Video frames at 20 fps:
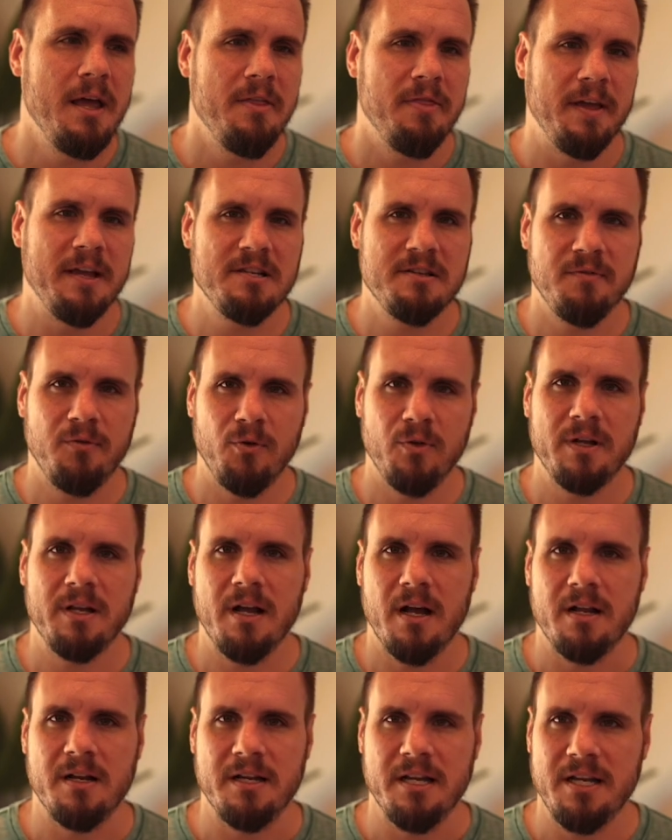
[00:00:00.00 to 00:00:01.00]
Things have only
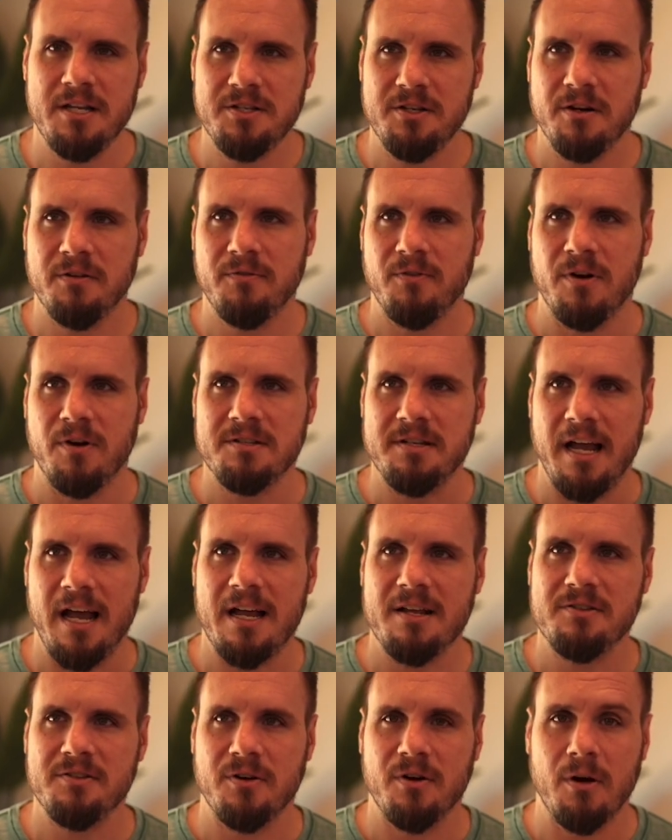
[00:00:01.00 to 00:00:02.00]
gotten easier for us
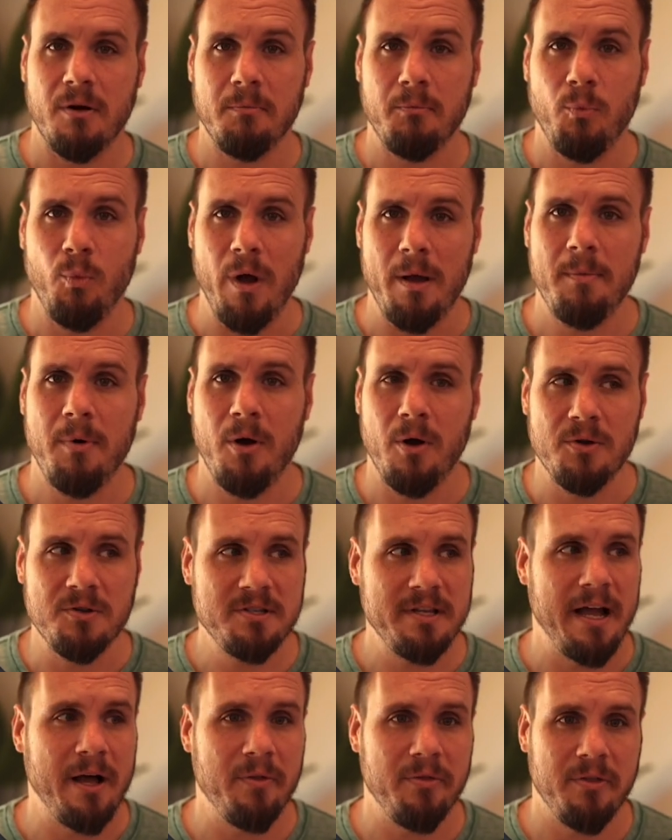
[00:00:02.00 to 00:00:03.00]
as there are web
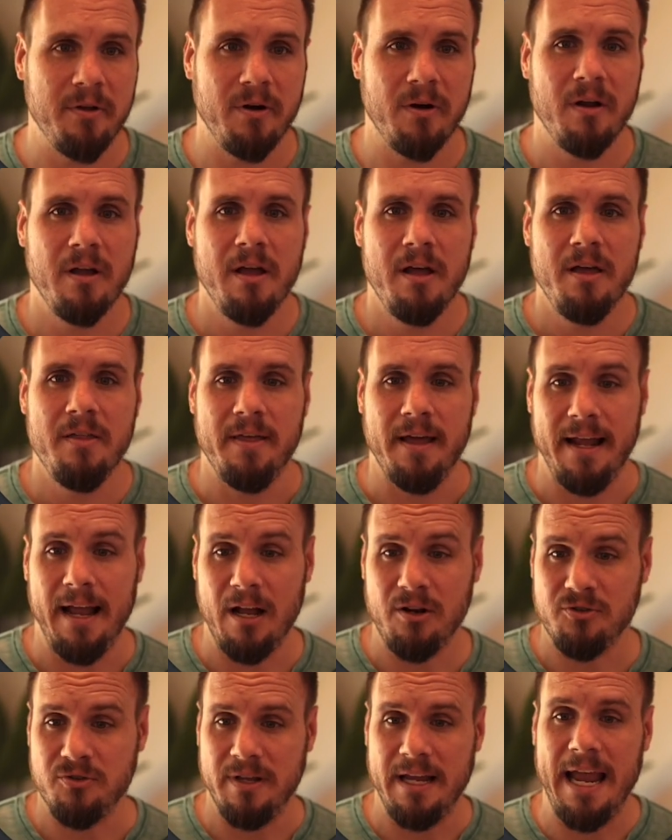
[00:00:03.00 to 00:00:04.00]
hosts out there that
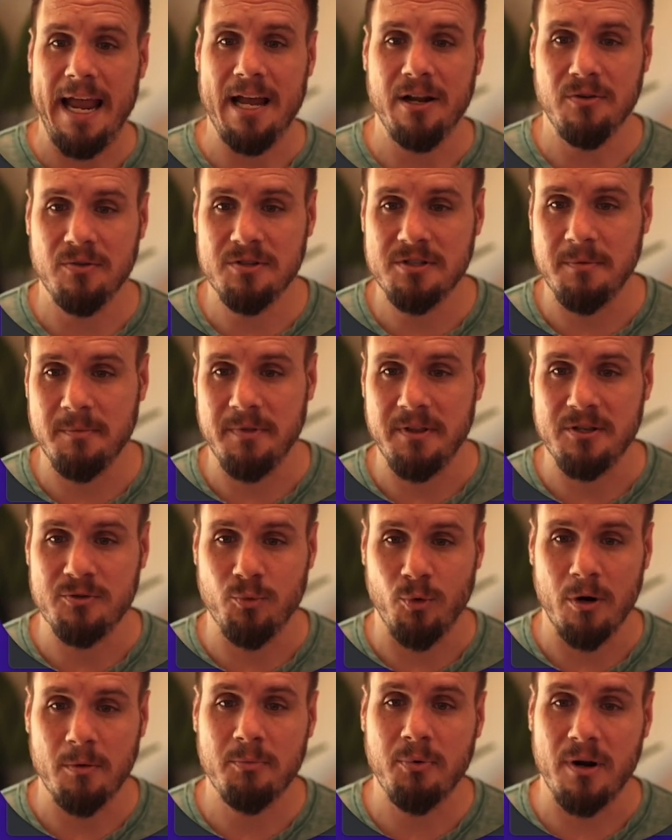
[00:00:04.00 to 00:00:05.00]
actually handle some of these
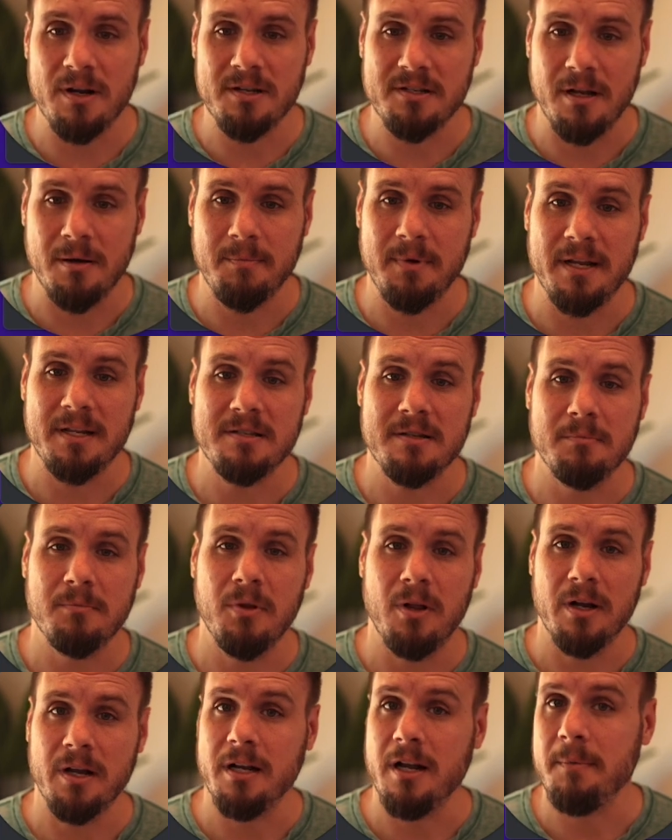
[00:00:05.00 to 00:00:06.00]
WordPress updates and
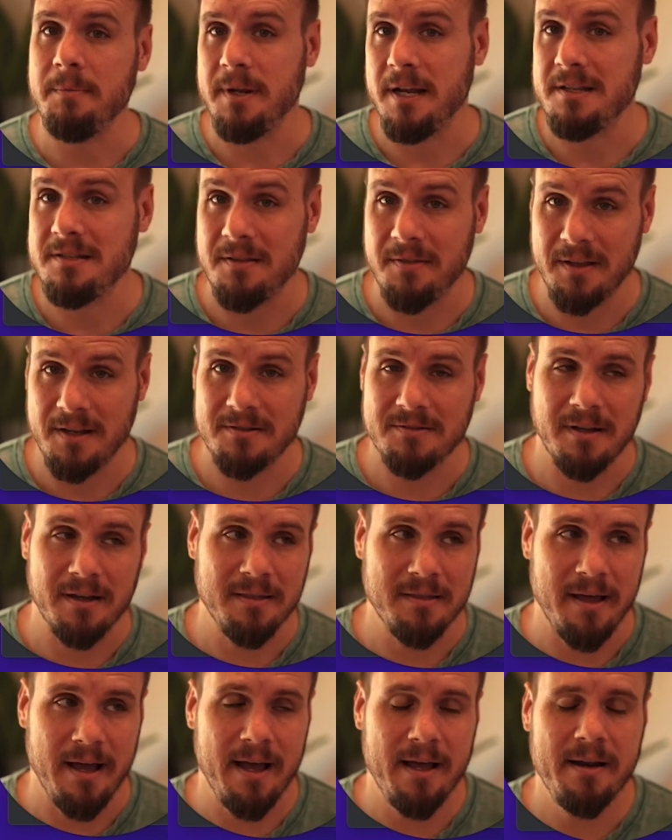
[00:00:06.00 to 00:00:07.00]
plugin updates and things
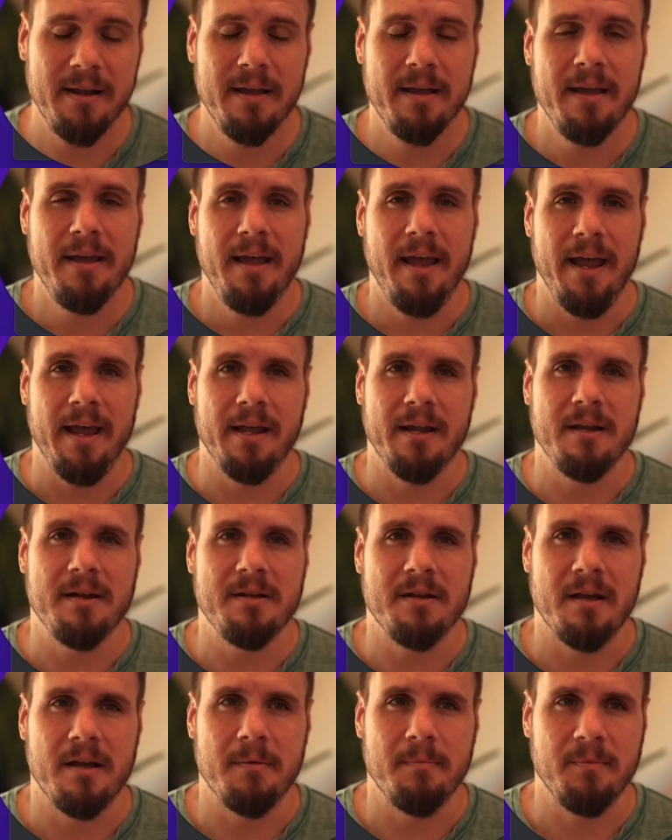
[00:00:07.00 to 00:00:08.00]
like that.
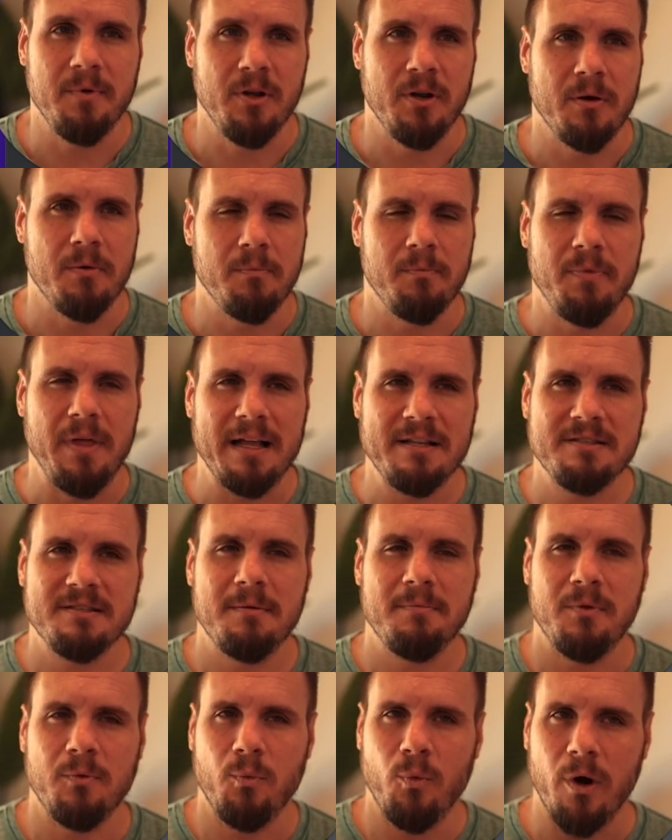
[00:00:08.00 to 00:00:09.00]
And that's
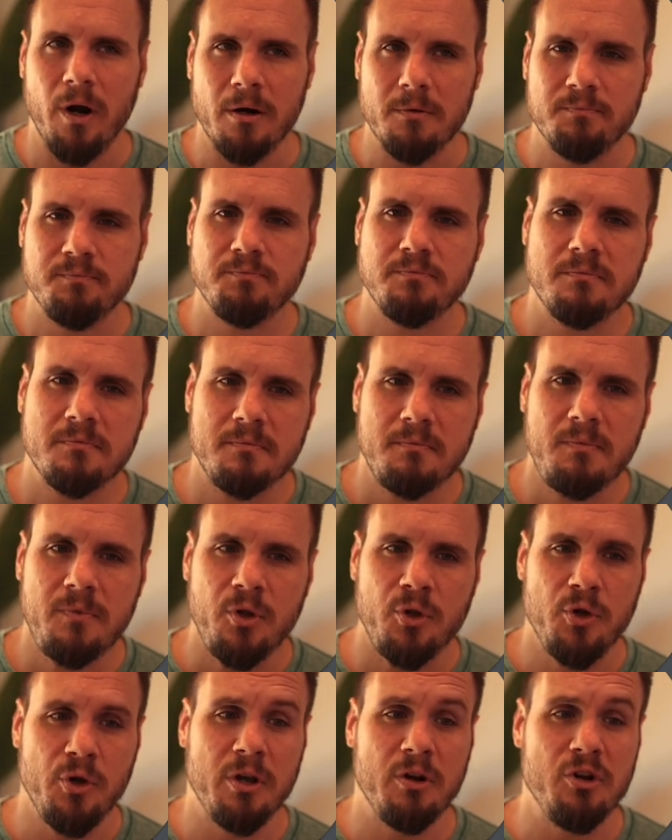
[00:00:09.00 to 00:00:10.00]
something where
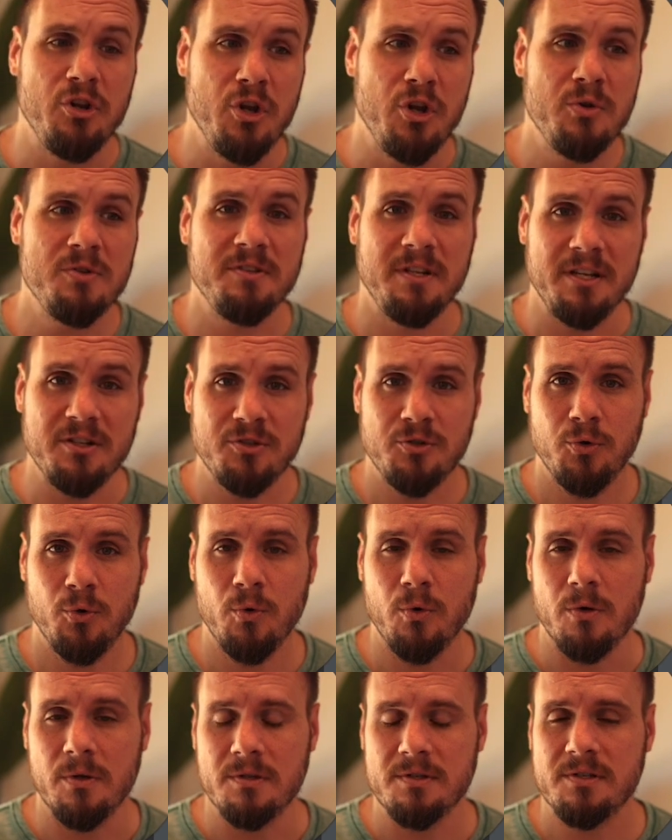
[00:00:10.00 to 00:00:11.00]
you can use these
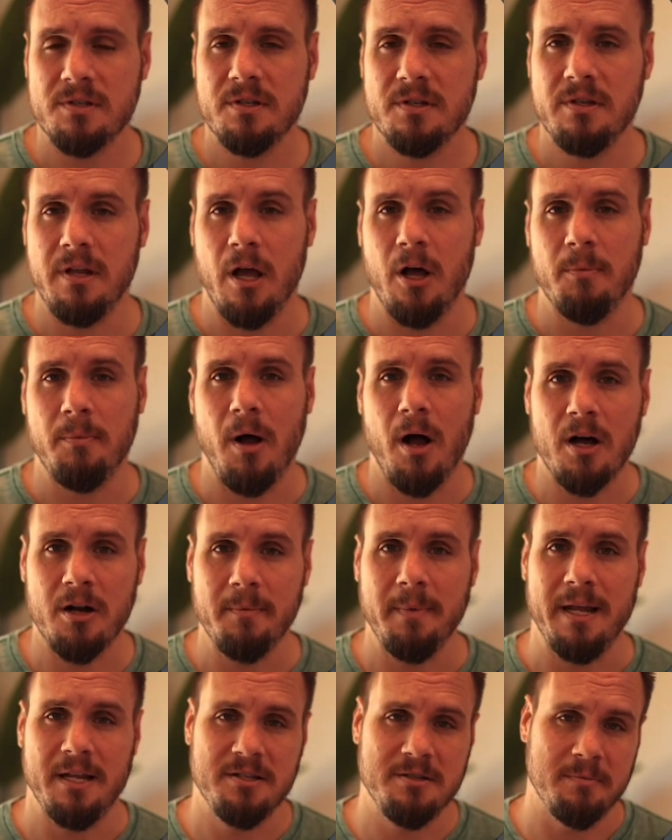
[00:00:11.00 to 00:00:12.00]
tools to help
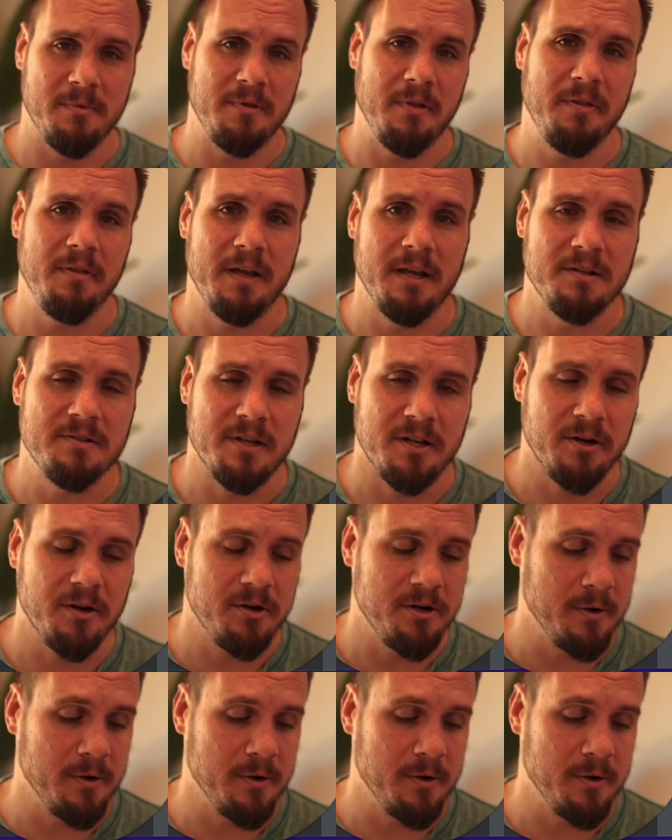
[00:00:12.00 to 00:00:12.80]
automate some of the things that you're